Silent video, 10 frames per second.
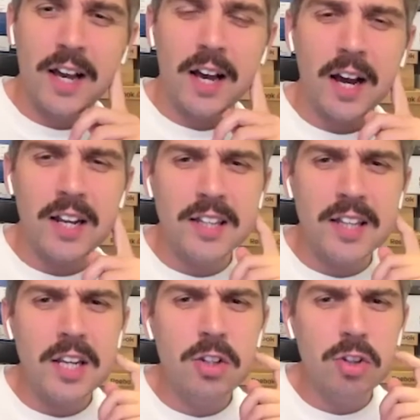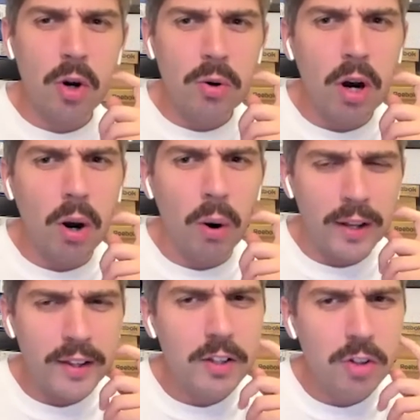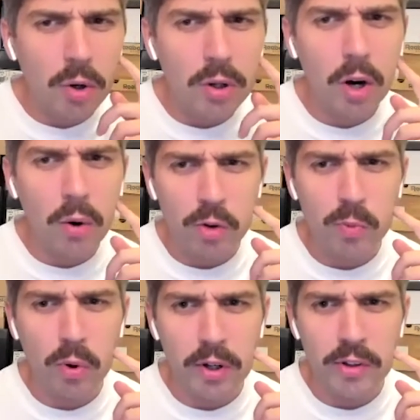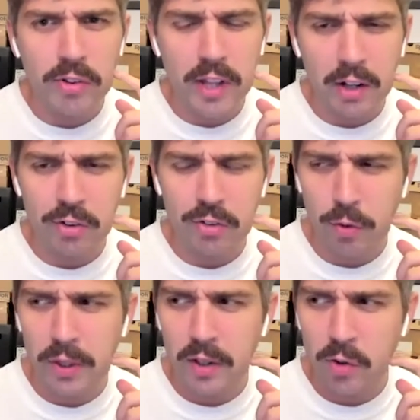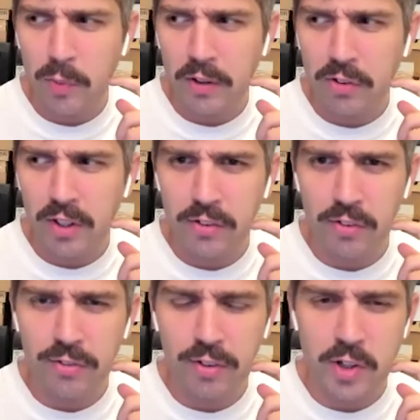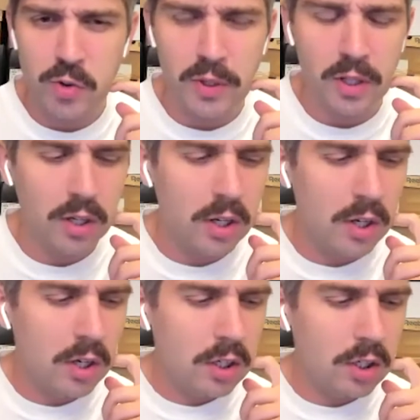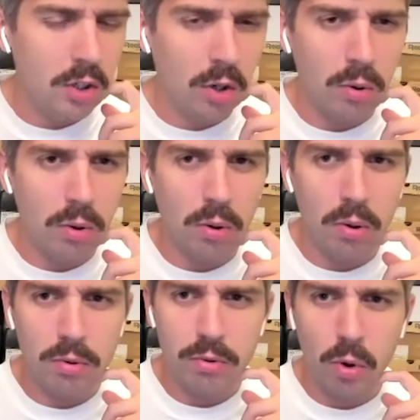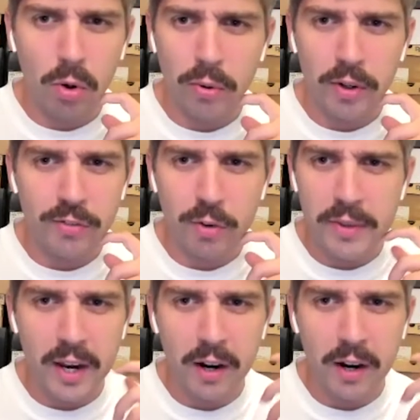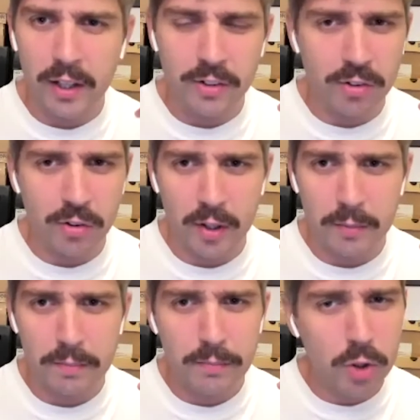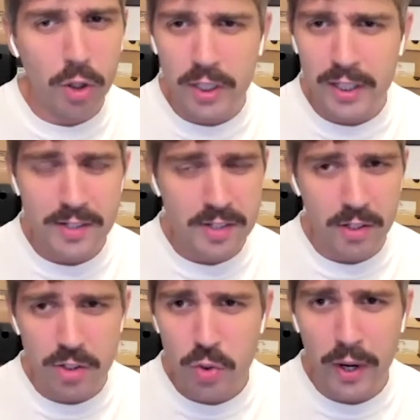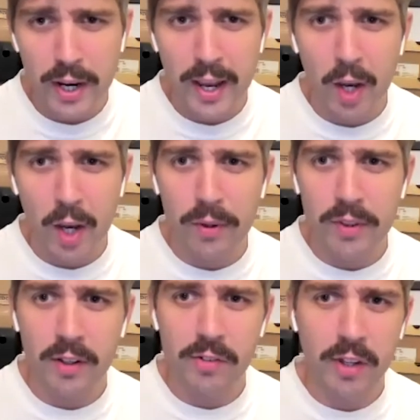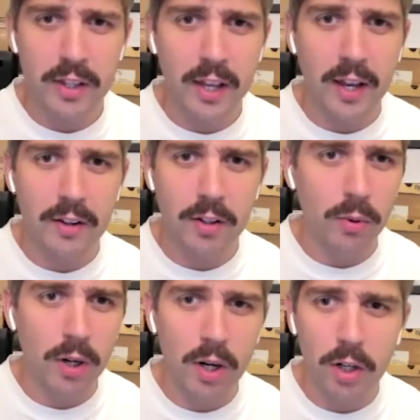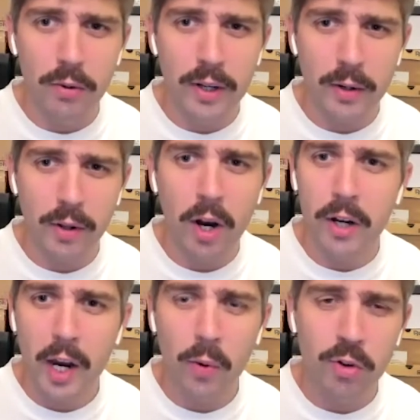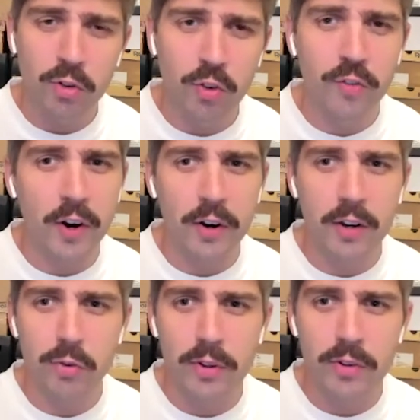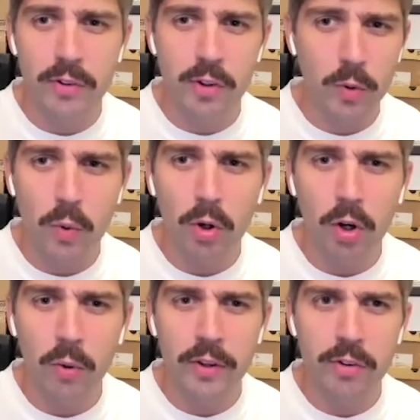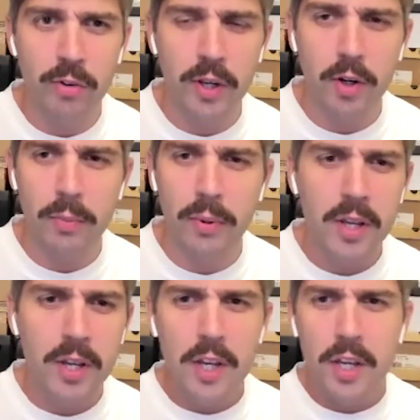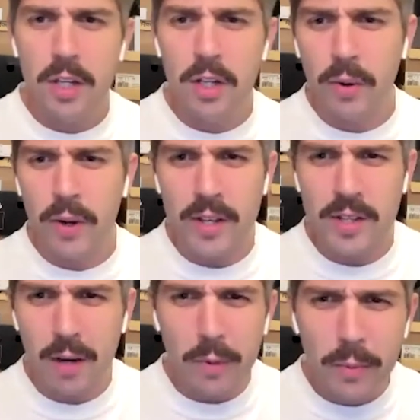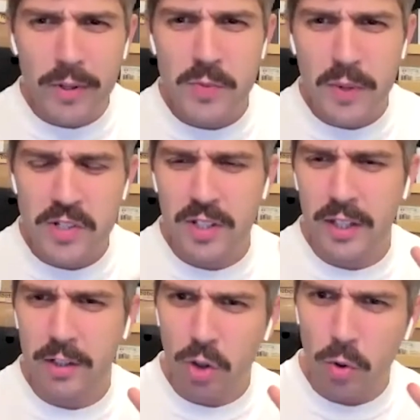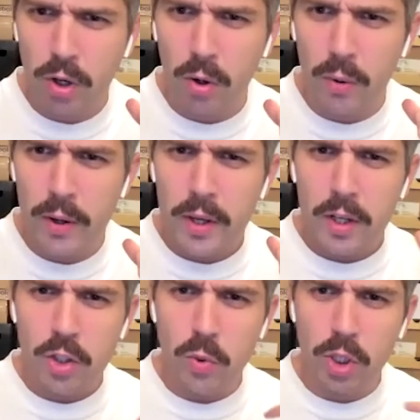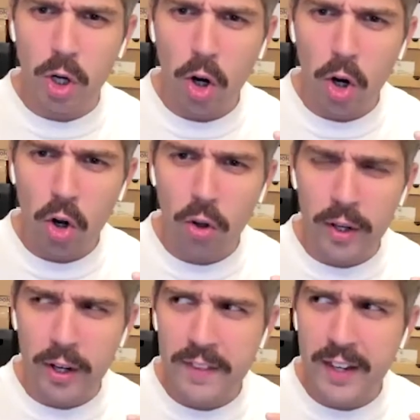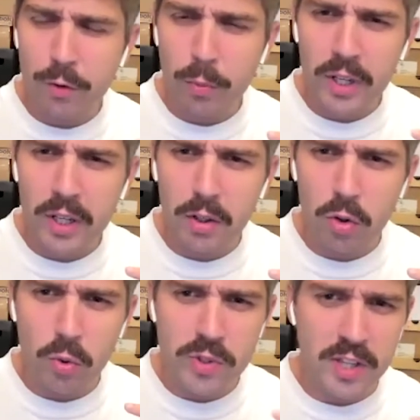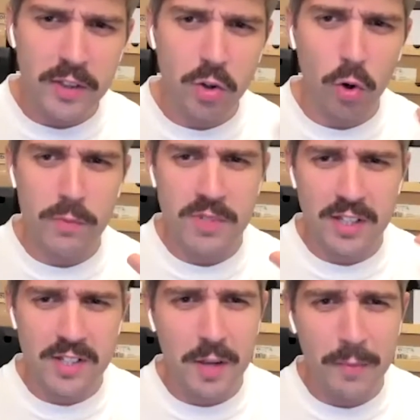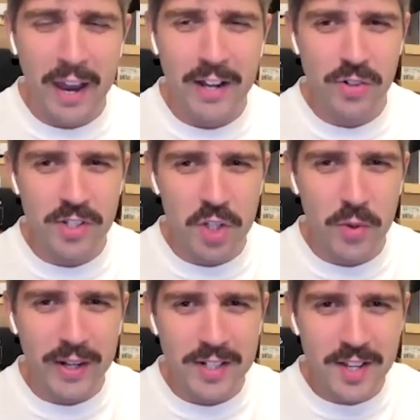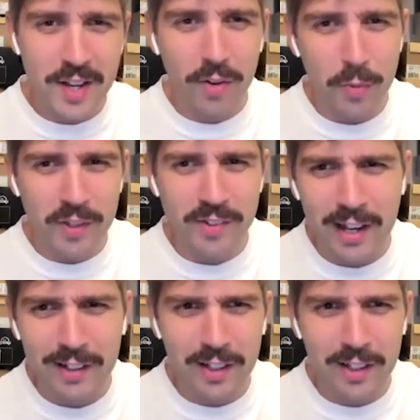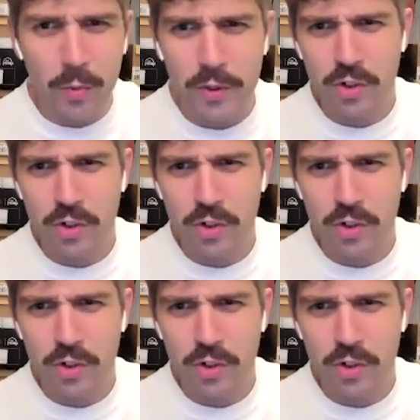I think Doko. I think Doko is more nostalgic for me, especially as a freshman. Ordering from there, like just like cookies at 2 a.m. or things like that. You were hungry at odd hours for various reasons that we won't go into here. But I remember especially like Doko. You would call, and I think everybody who was in the dorms had the same address. You had to tell them exactly like which